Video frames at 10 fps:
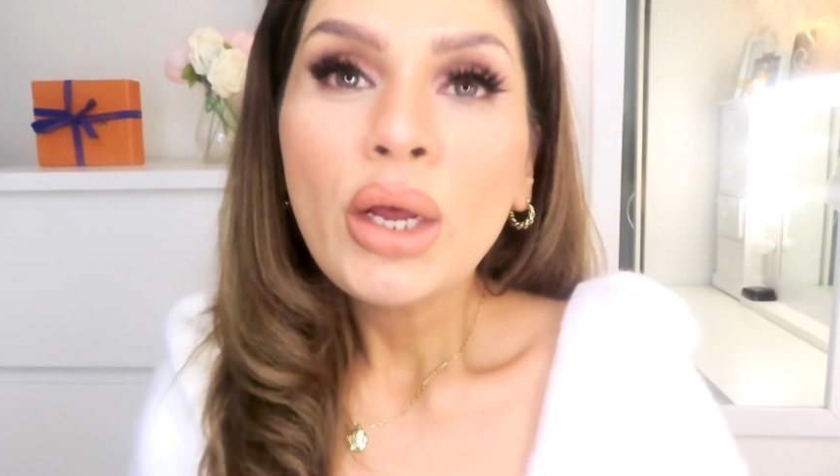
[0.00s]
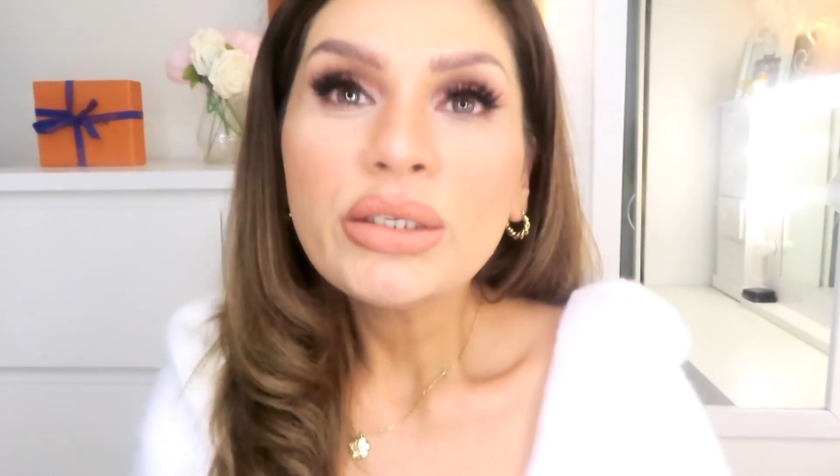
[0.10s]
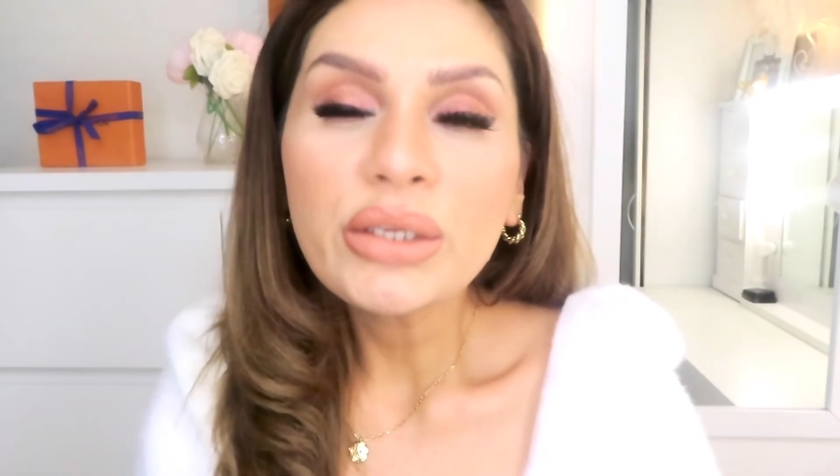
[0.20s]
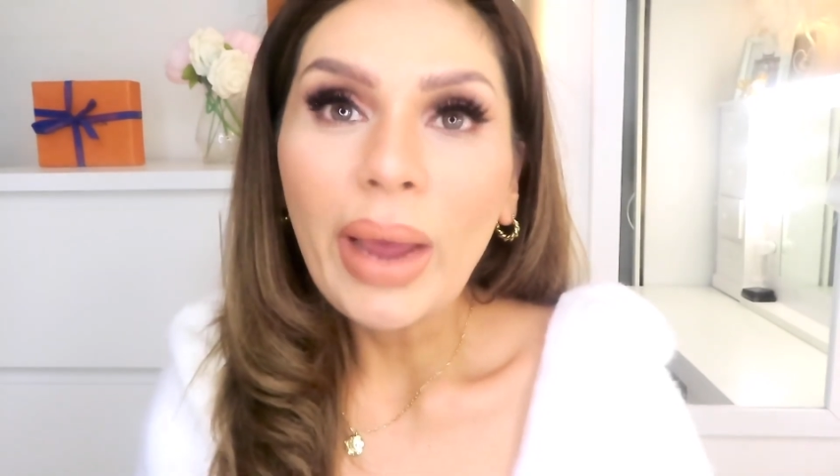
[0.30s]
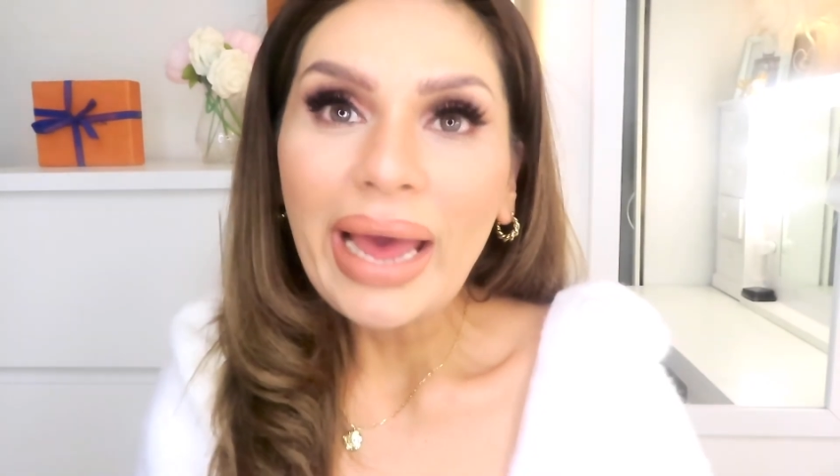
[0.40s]

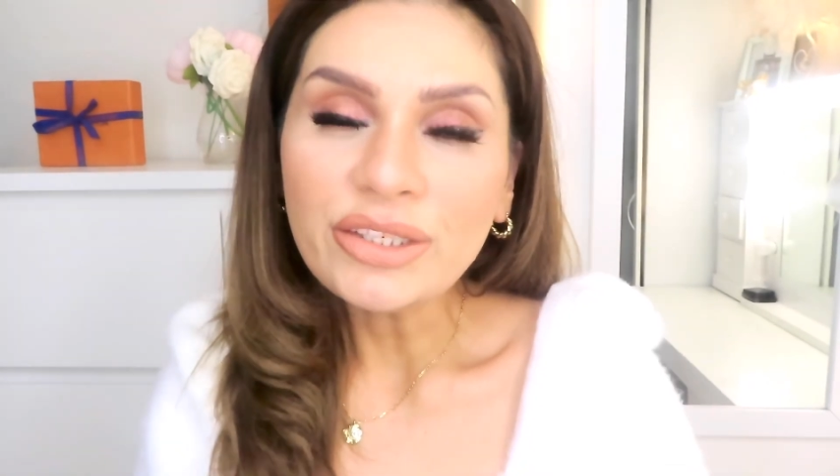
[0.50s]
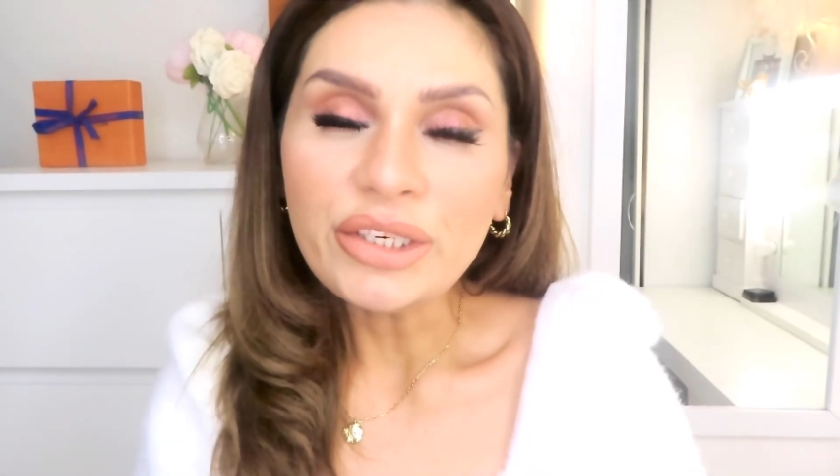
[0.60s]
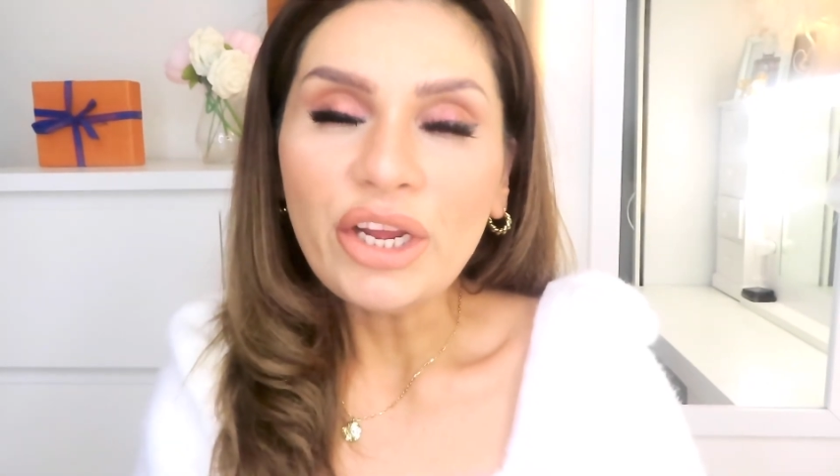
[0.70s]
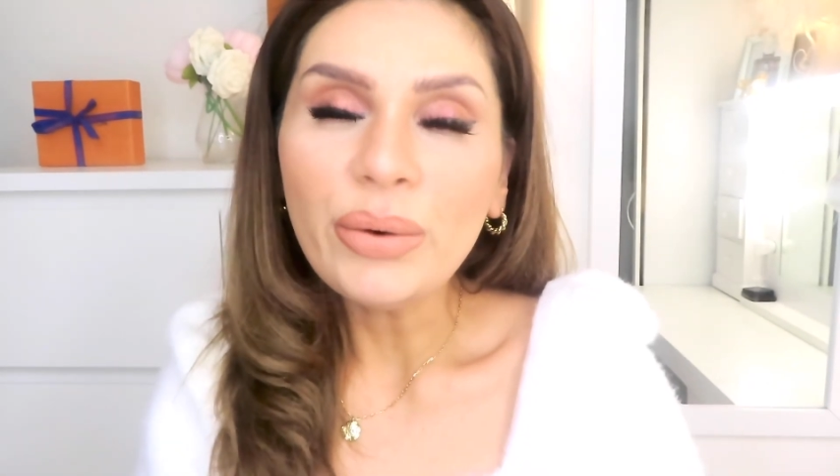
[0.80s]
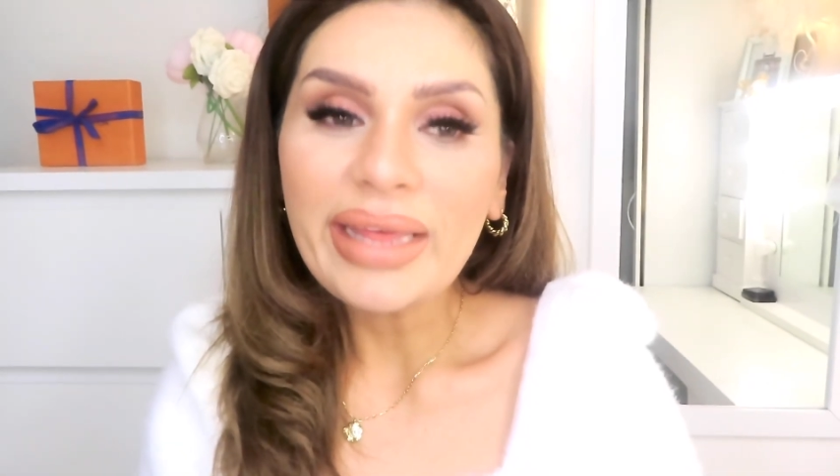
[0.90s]
so, as
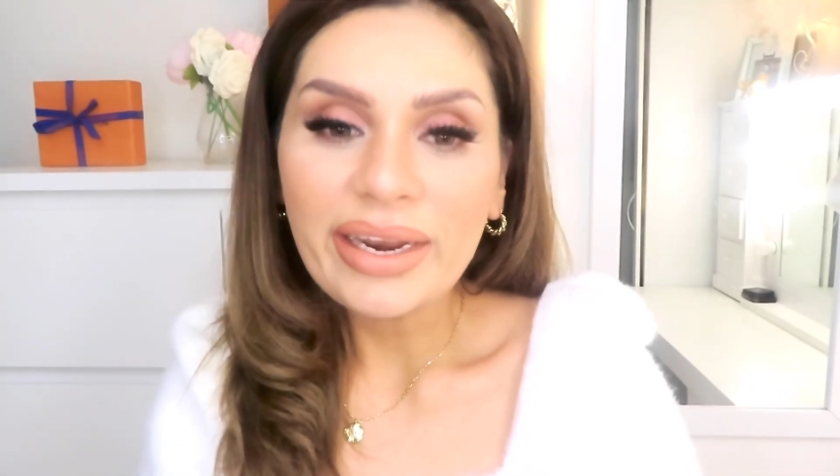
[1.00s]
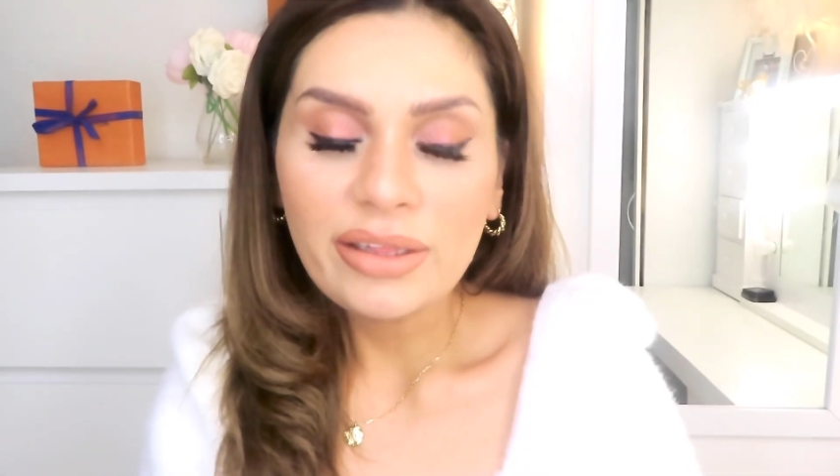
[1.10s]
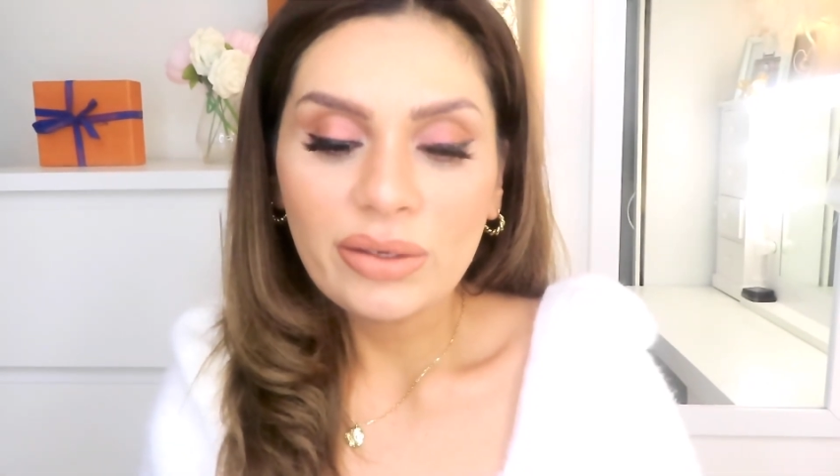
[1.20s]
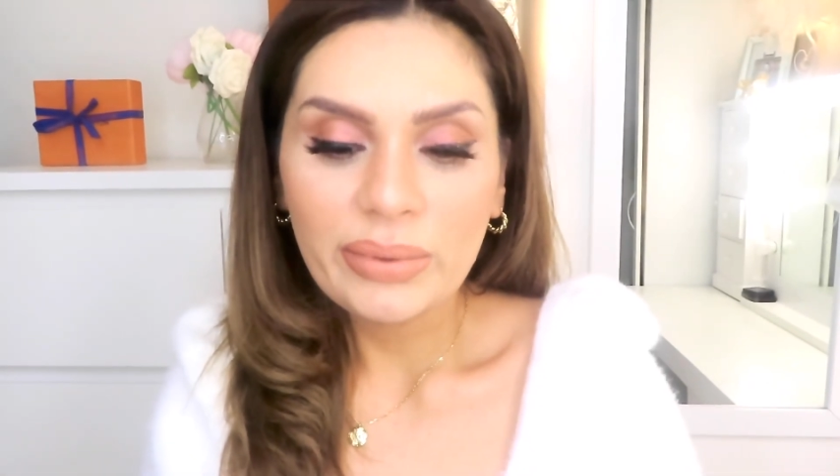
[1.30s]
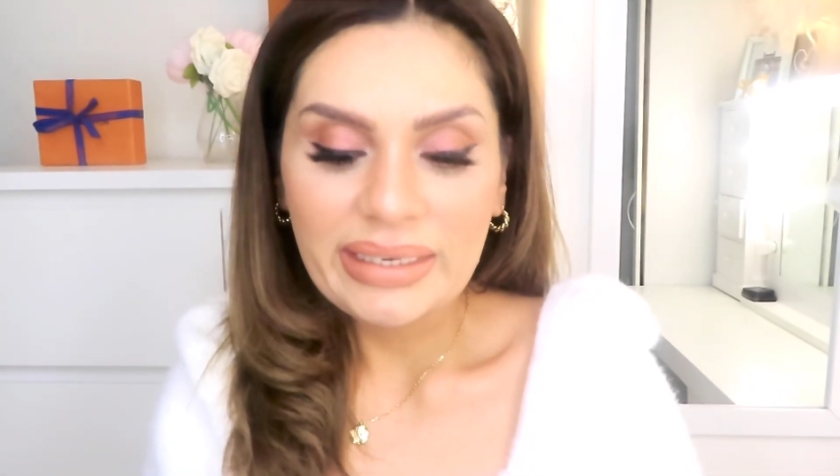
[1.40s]
you know, with Ana
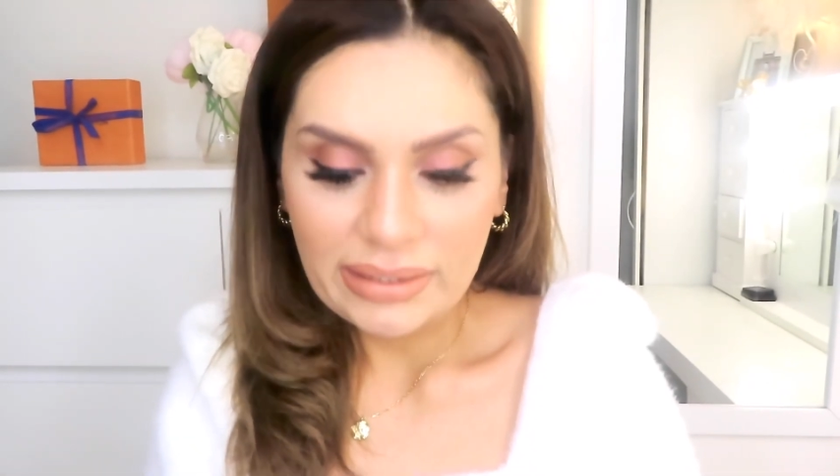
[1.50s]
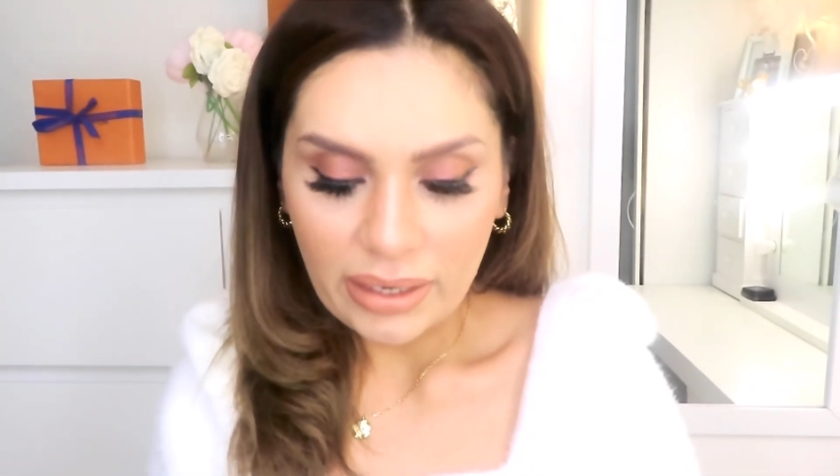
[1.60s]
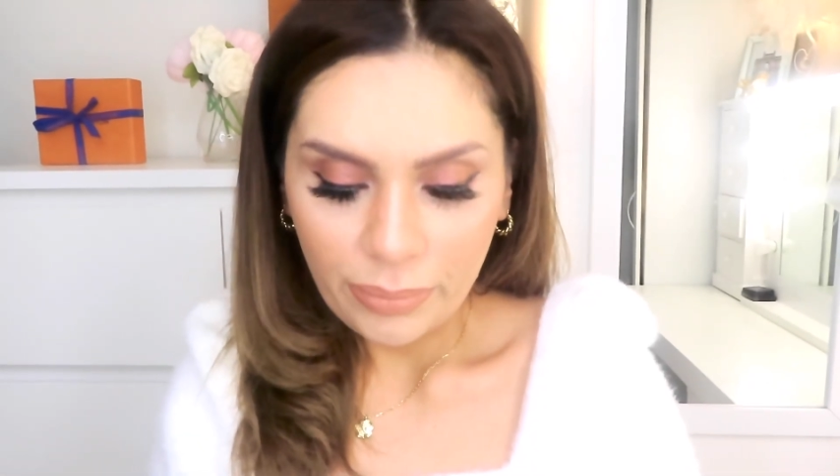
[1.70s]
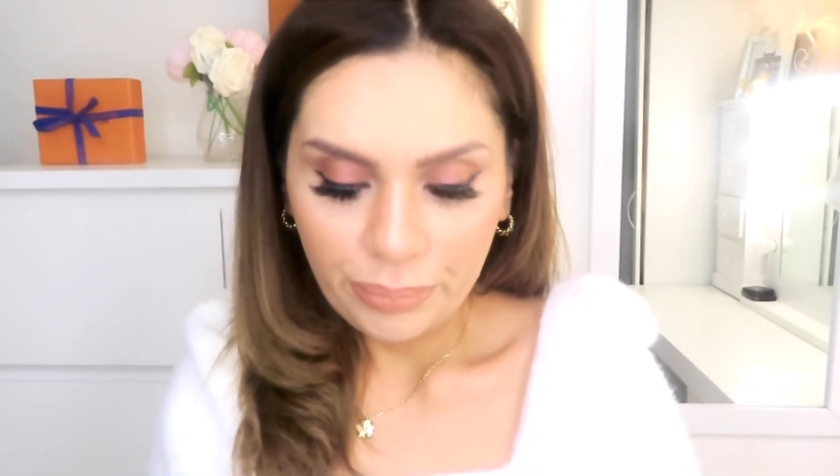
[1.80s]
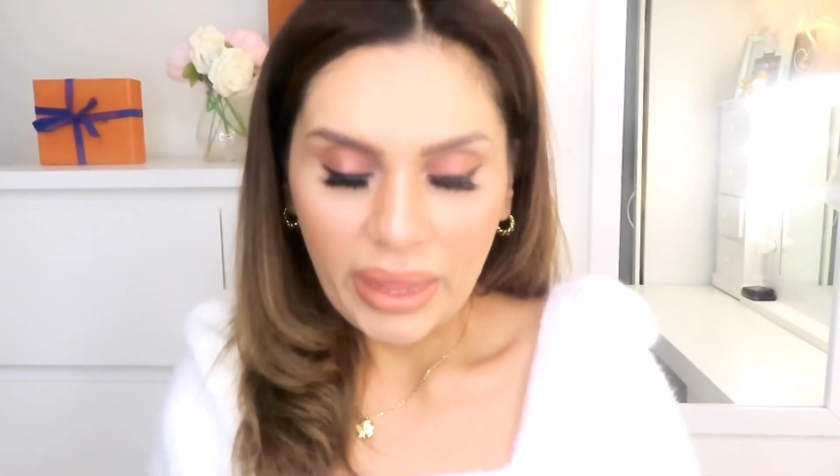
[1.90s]

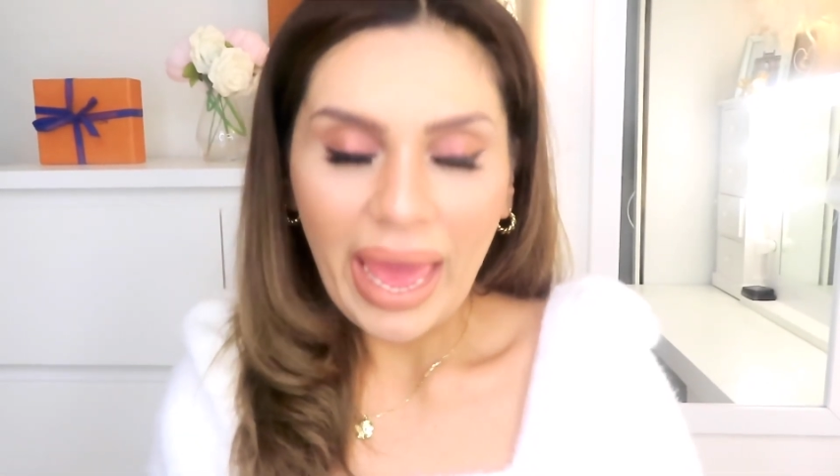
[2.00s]
Luisa